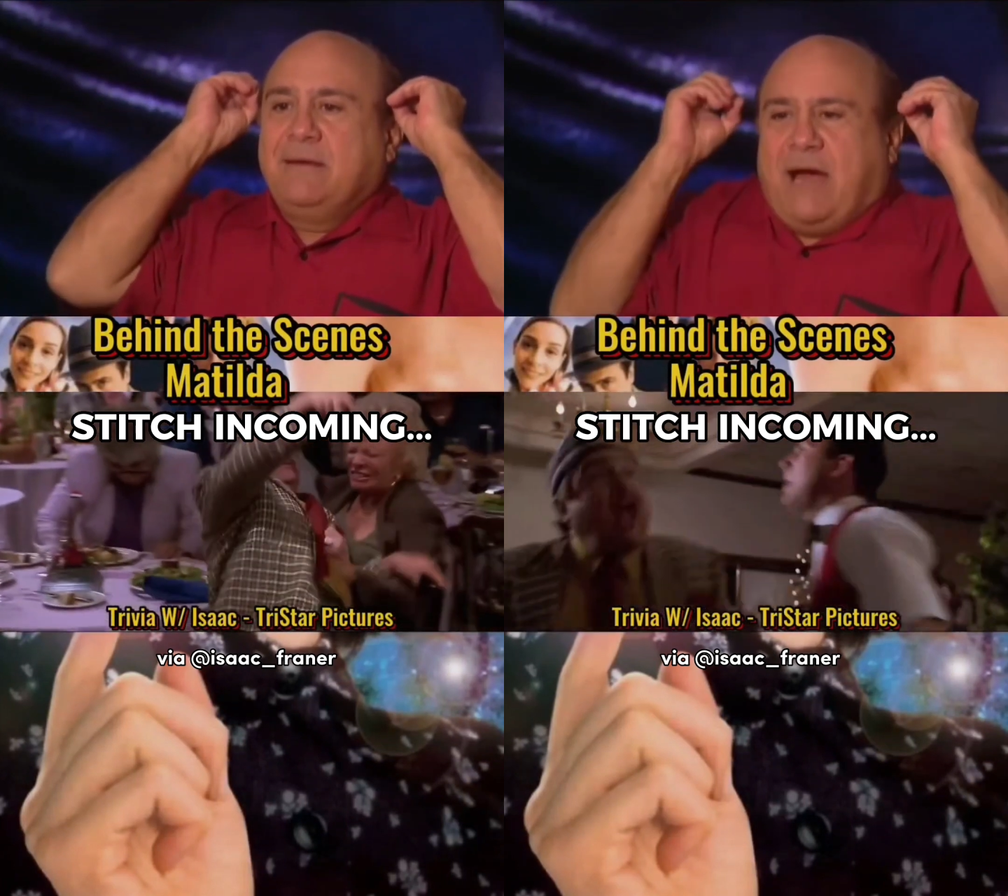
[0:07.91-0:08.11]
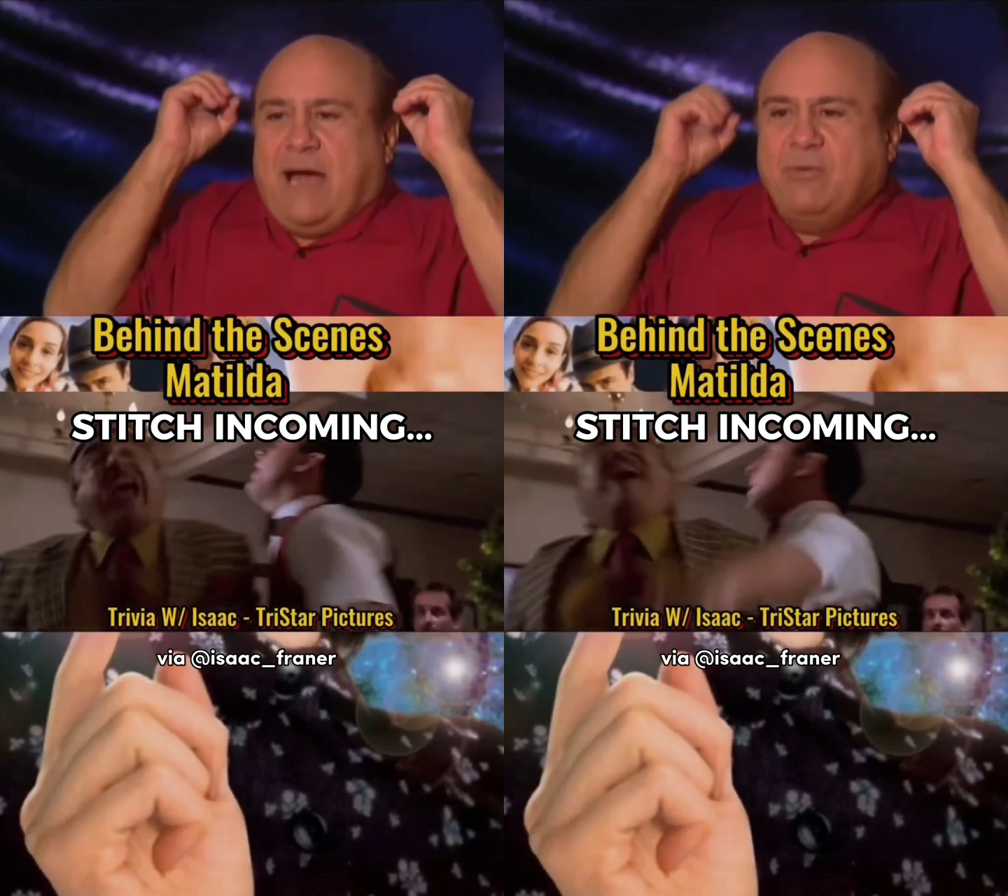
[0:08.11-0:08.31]

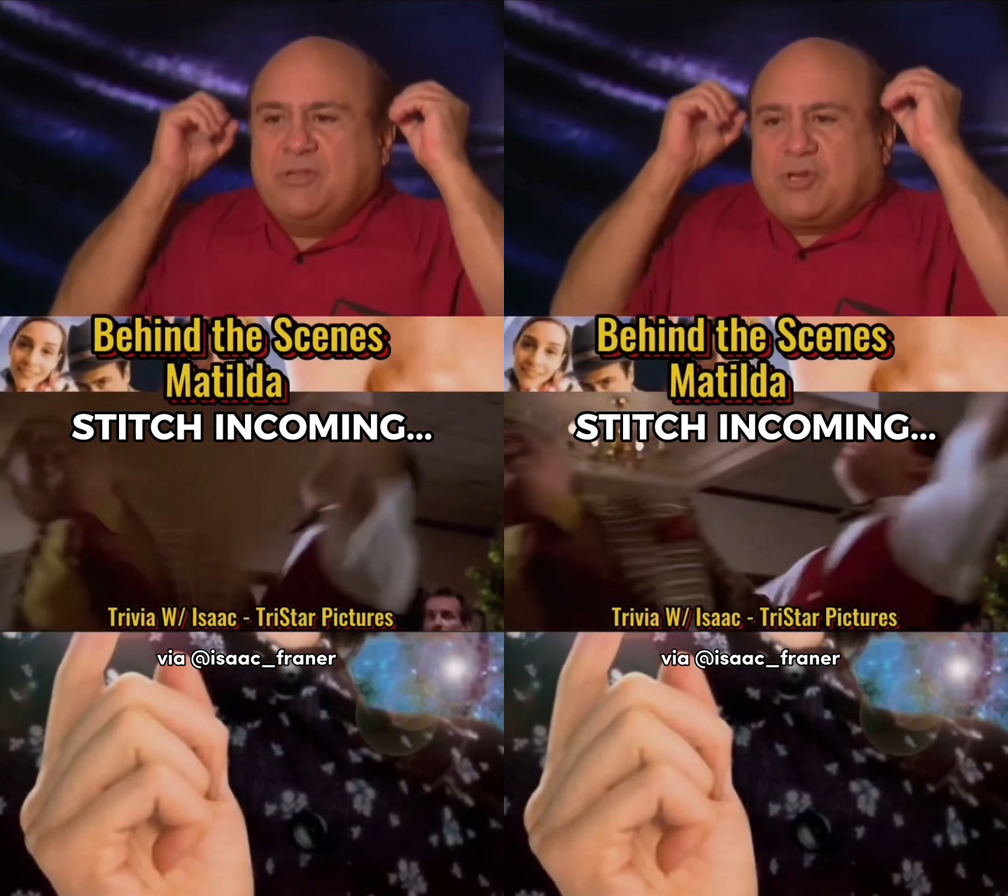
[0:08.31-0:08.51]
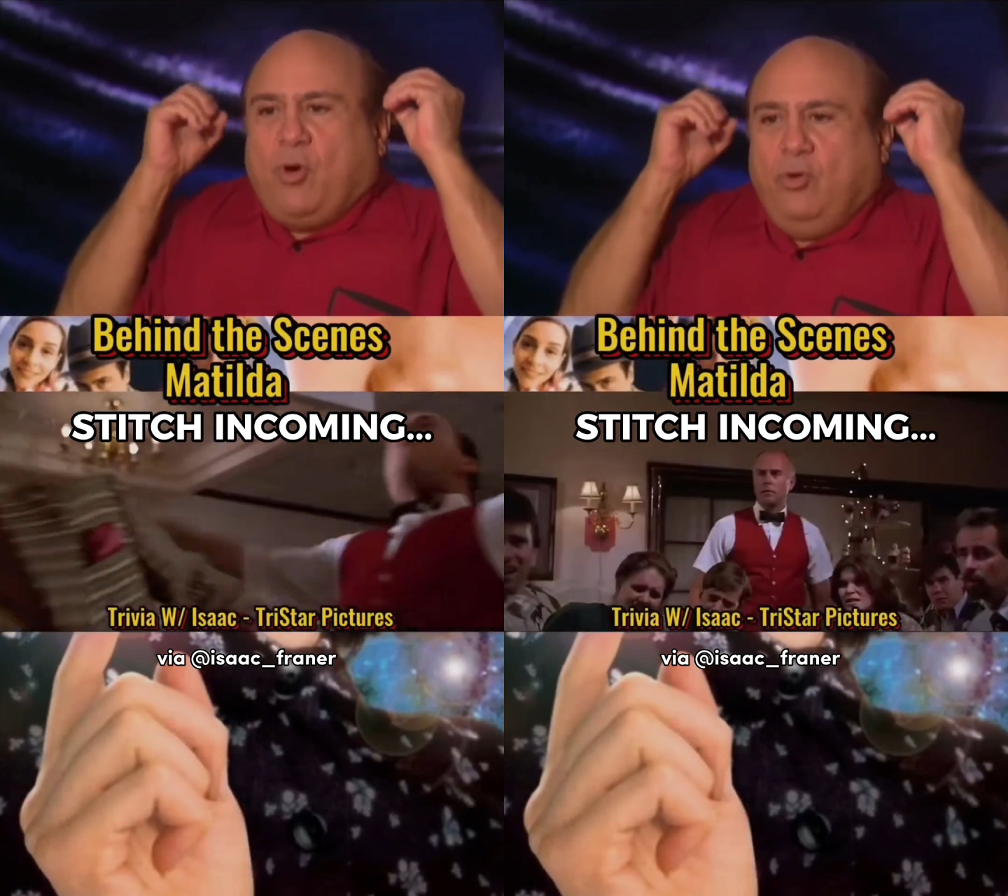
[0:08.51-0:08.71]
I was
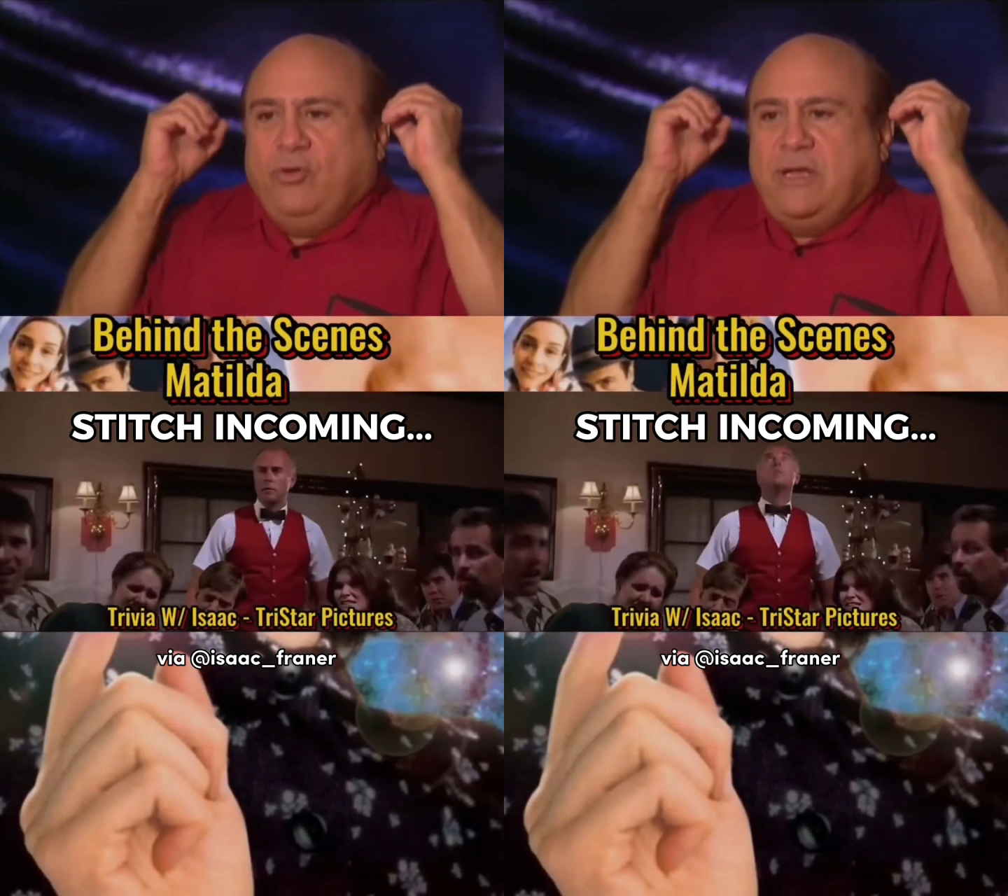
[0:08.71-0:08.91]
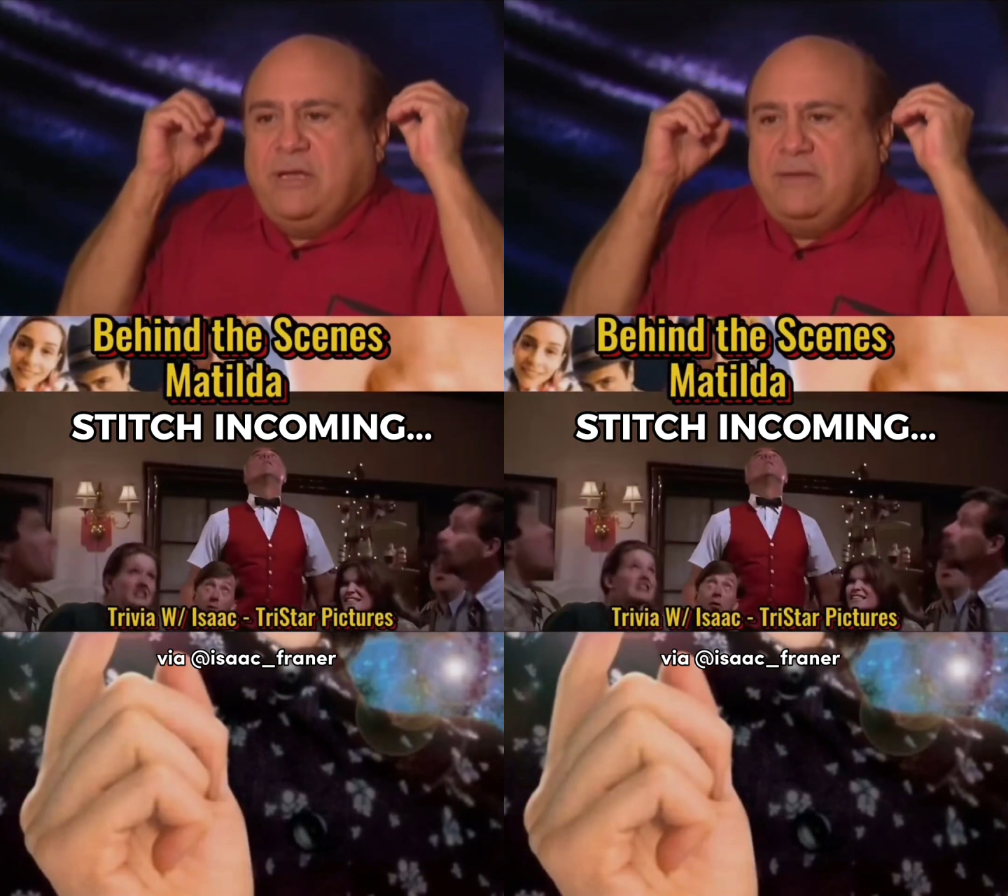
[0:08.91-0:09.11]

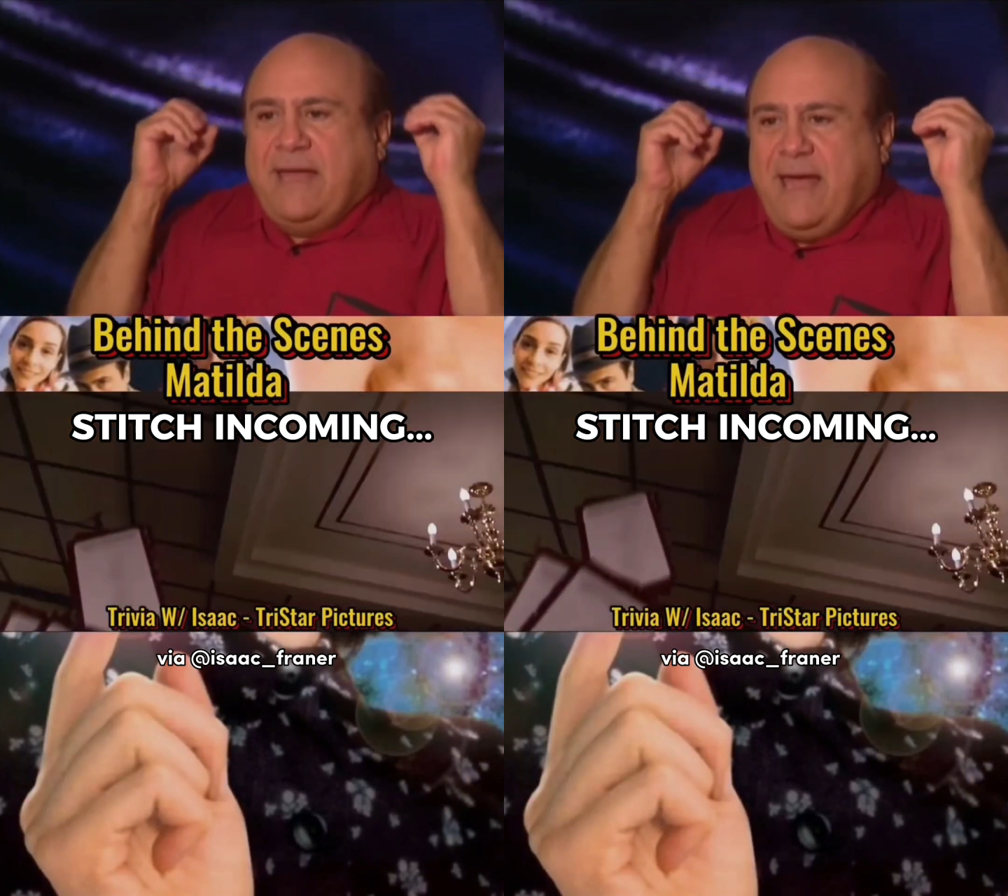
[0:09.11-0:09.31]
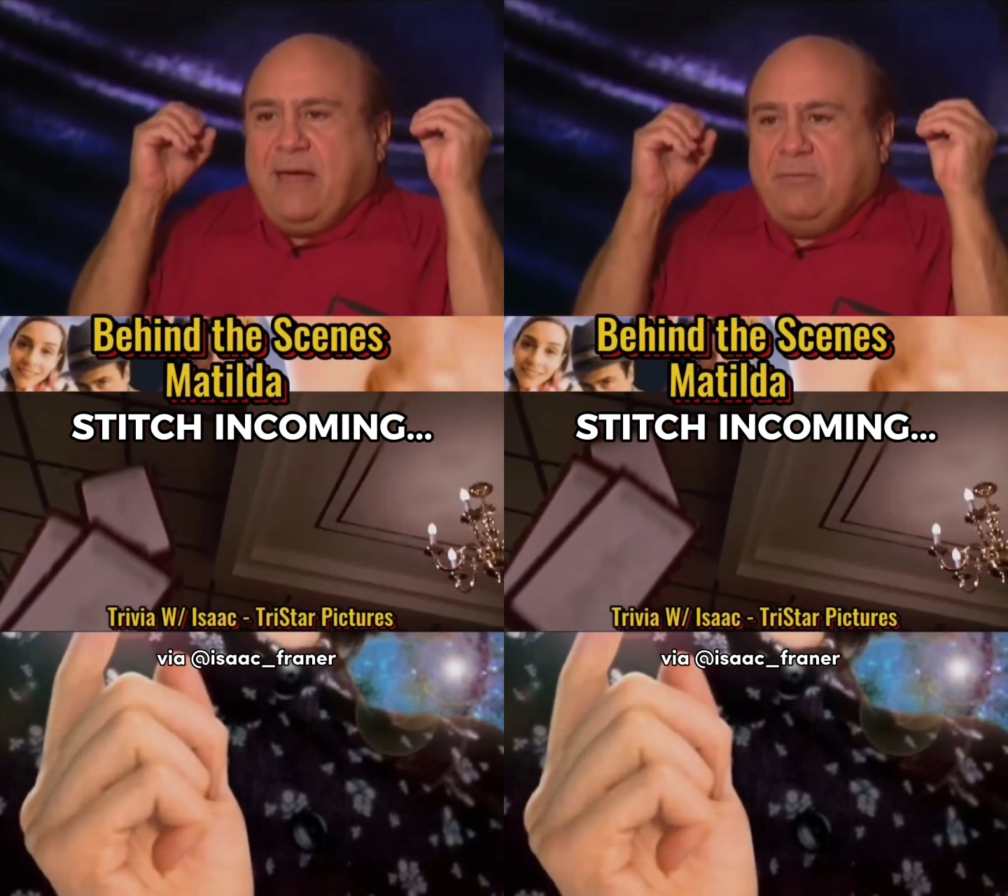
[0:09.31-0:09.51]
holding it
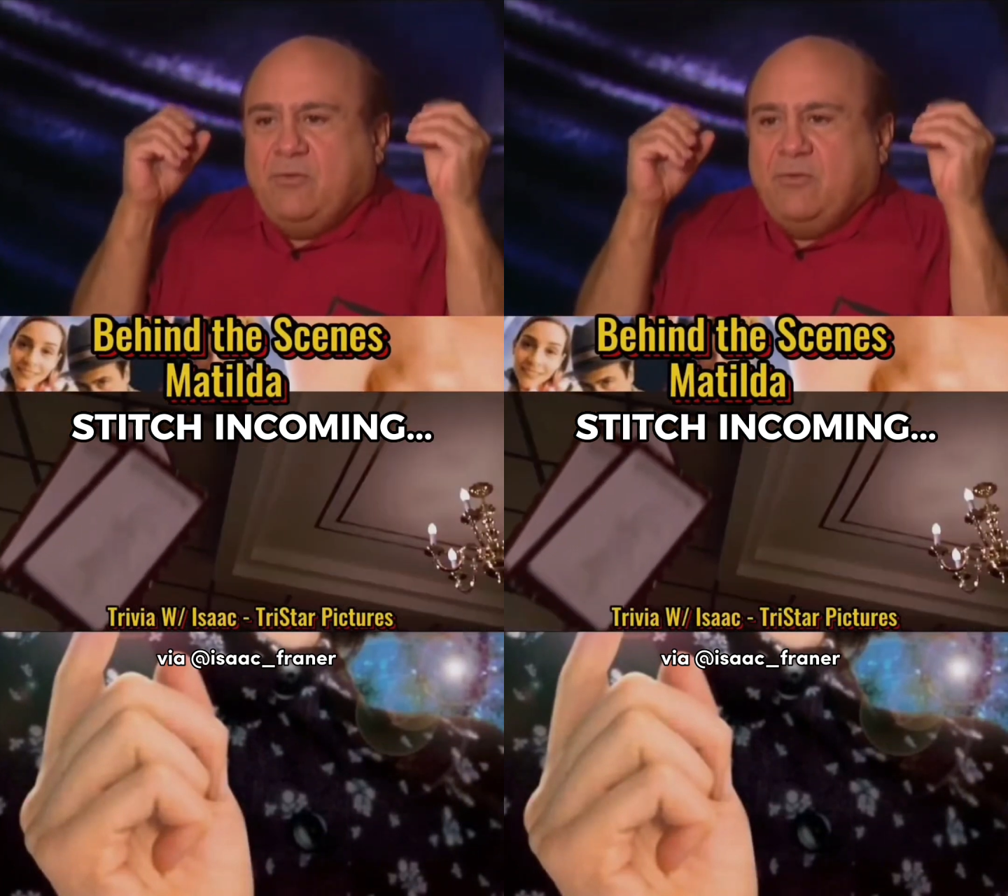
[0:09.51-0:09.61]
down